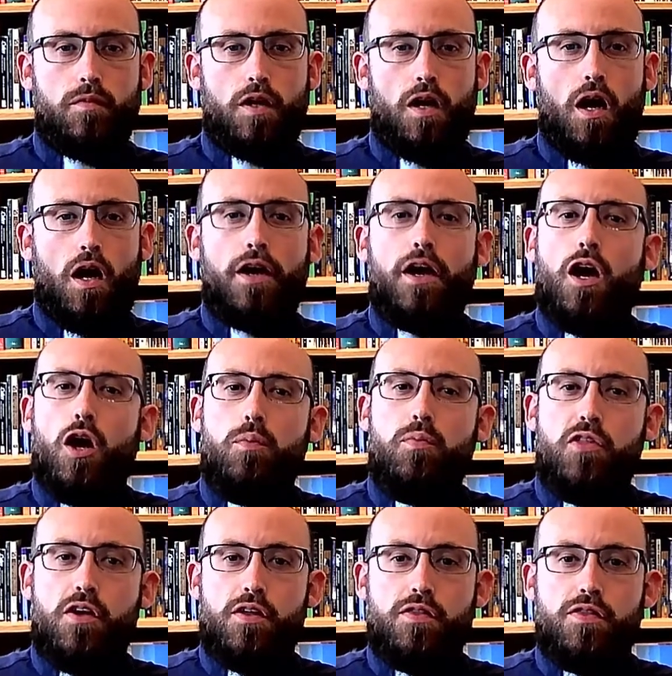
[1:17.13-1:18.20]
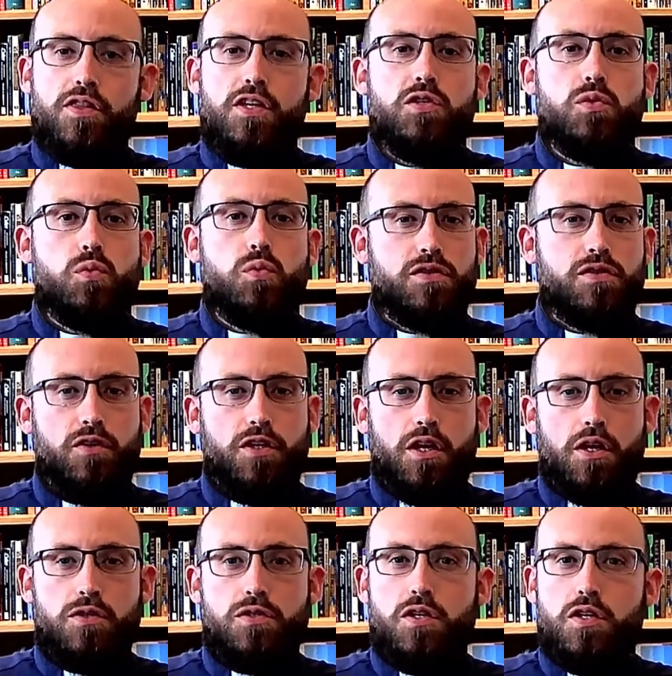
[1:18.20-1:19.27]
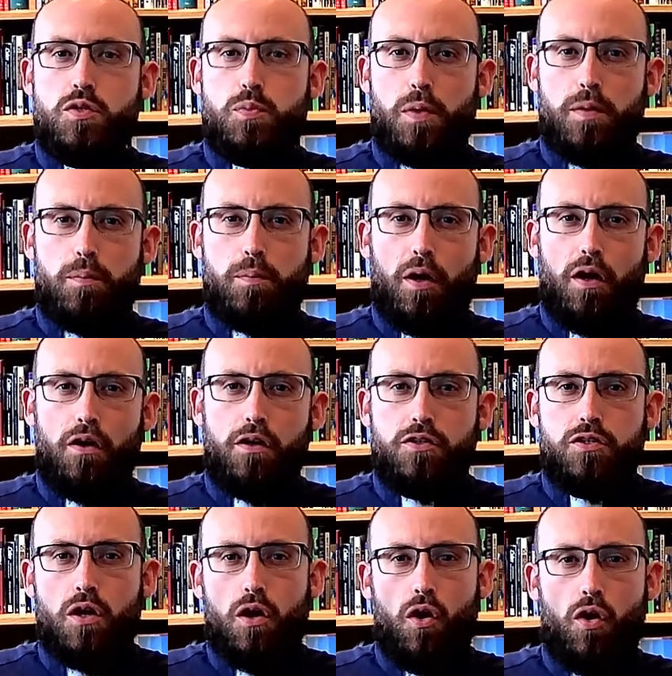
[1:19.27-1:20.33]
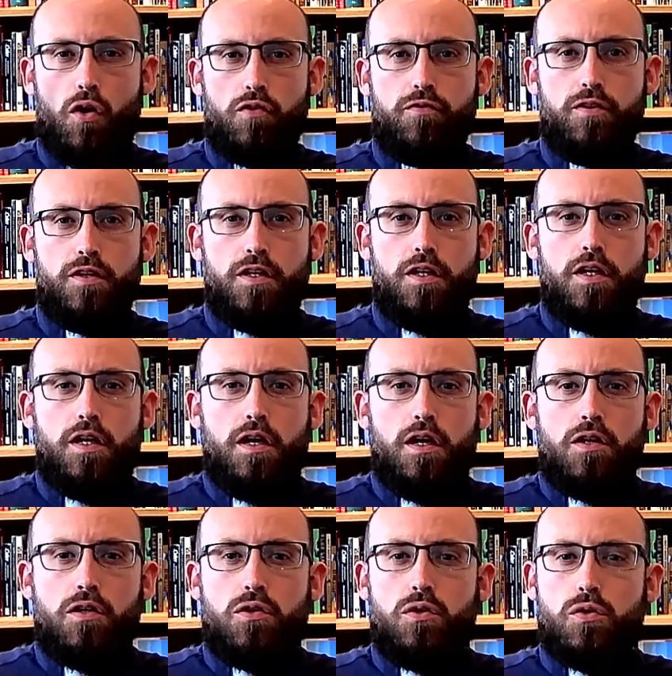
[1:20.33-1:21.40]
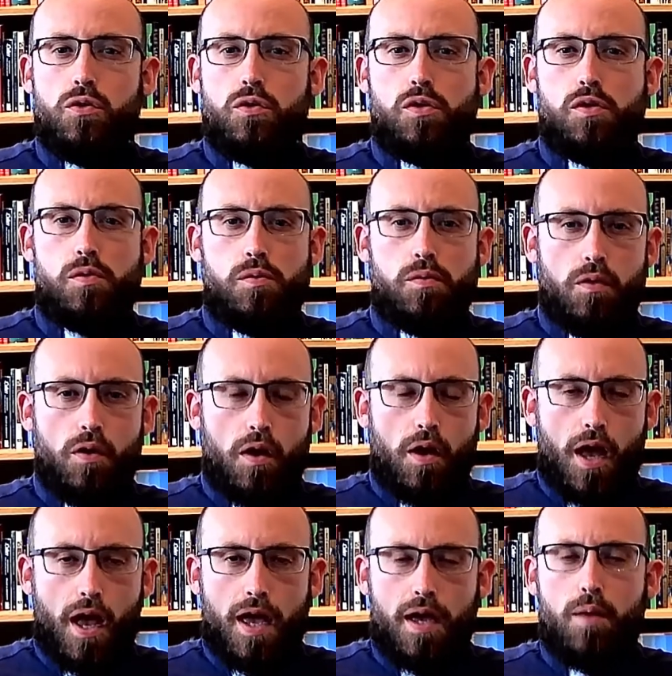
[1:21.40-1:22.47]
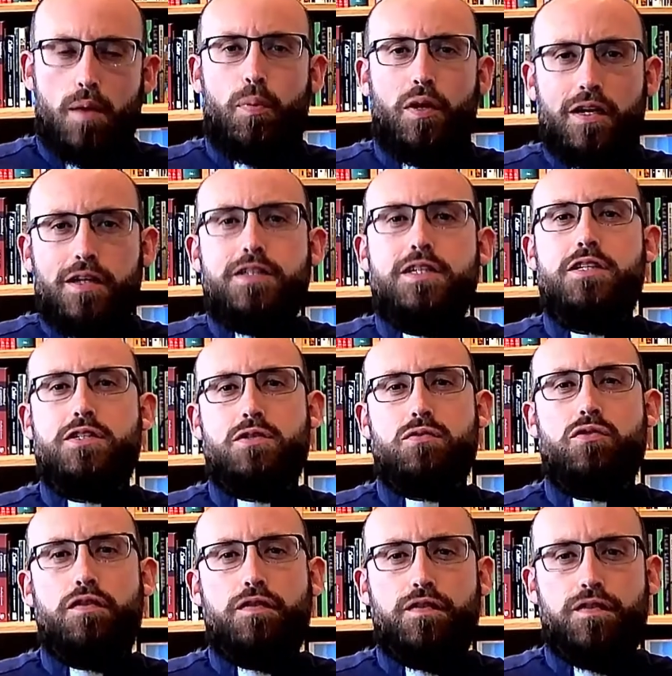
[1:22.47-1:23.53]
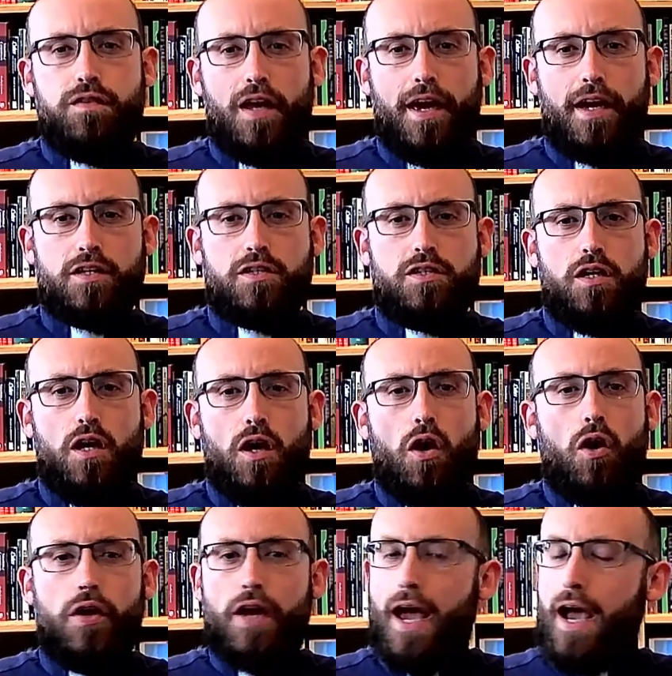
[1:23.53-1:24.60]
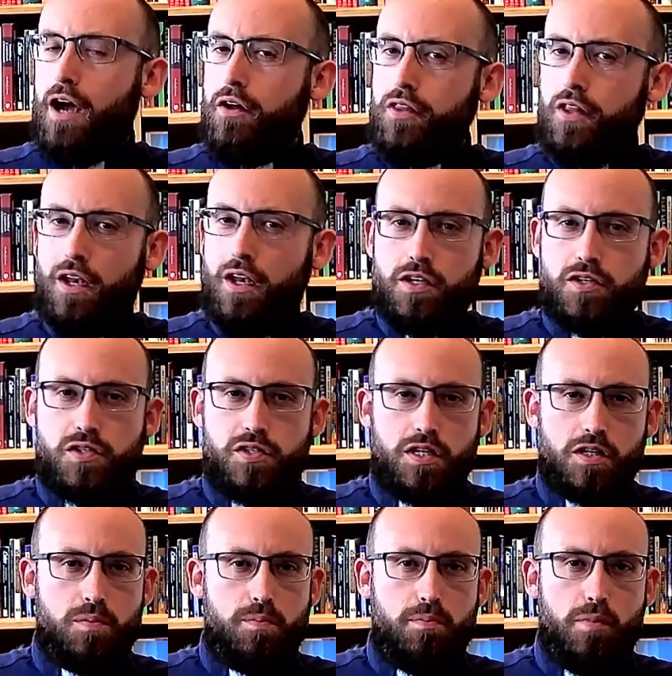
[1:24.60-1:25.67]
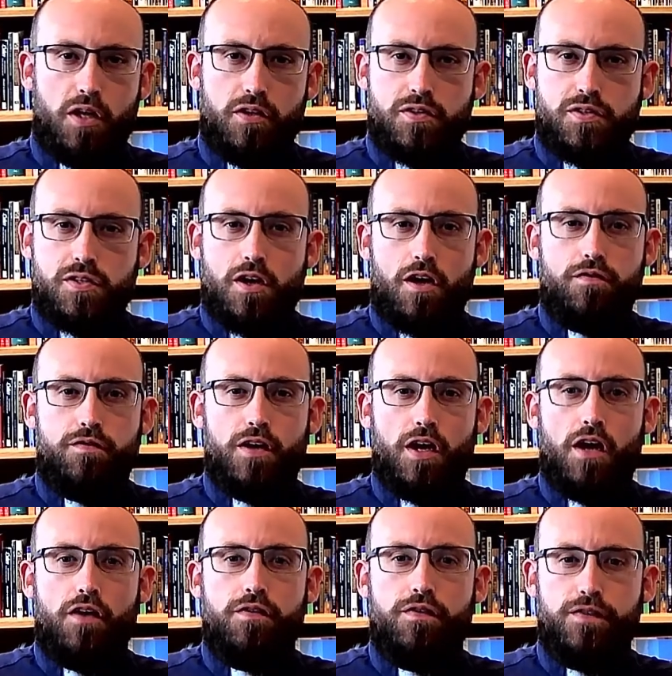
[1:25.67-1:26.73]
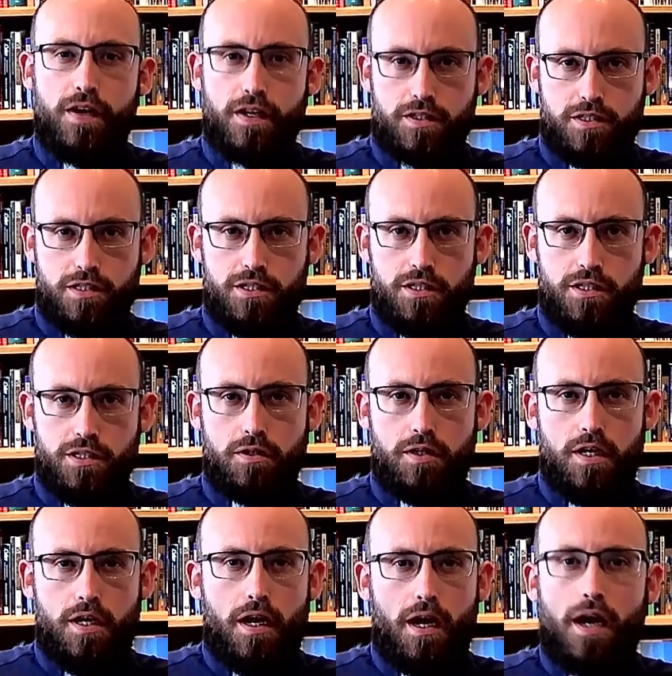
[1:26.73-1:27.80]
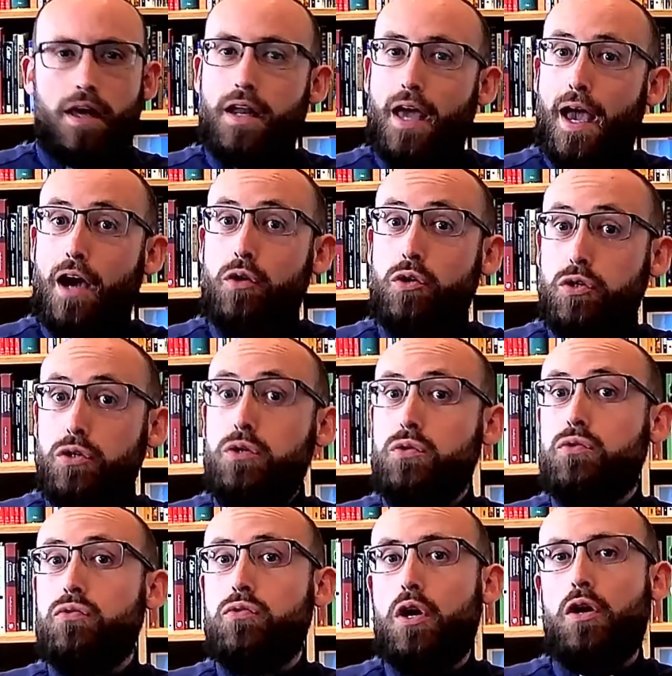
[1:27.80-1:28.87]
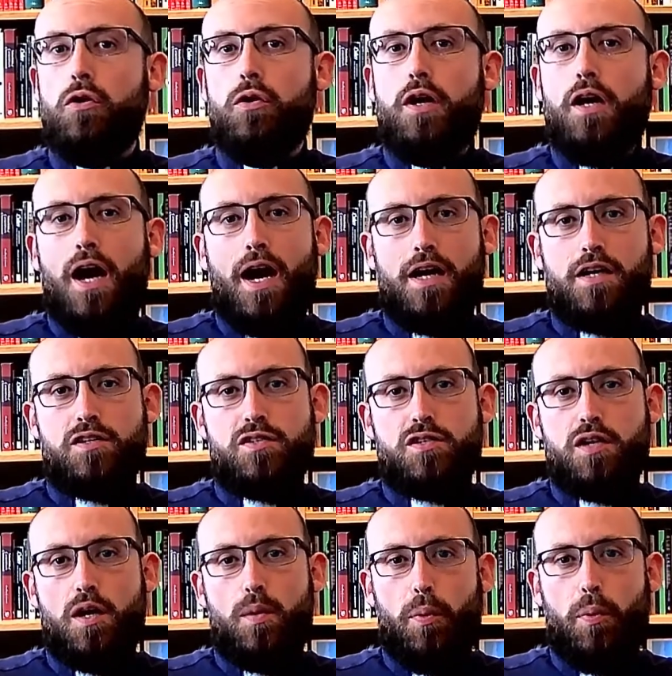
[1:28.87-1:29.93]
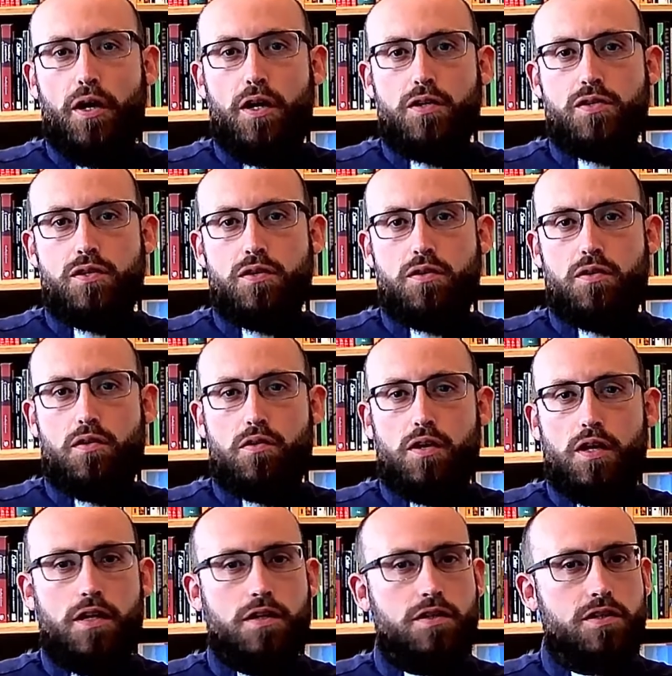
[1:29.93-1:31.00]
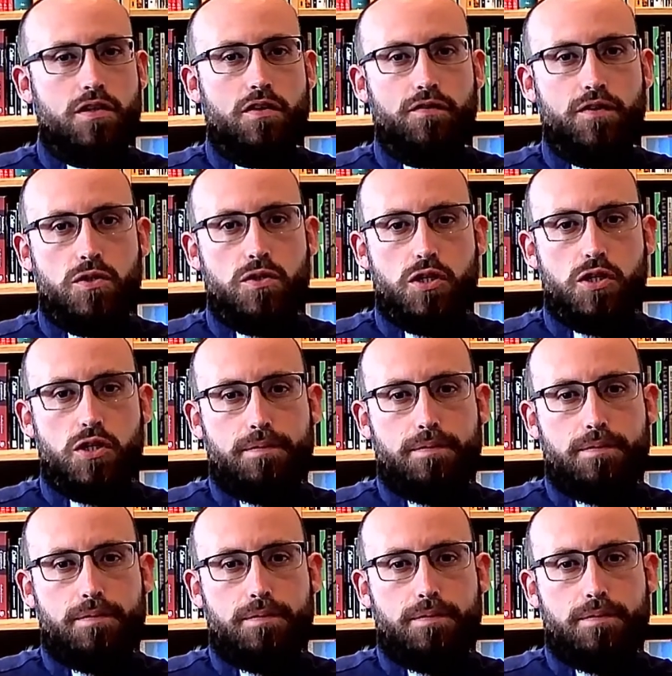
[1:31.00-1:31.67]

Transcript: And I hope that this week's videos has been part of your ability to reflect on how the last 6 months have affected you and how you grow as a person into the future.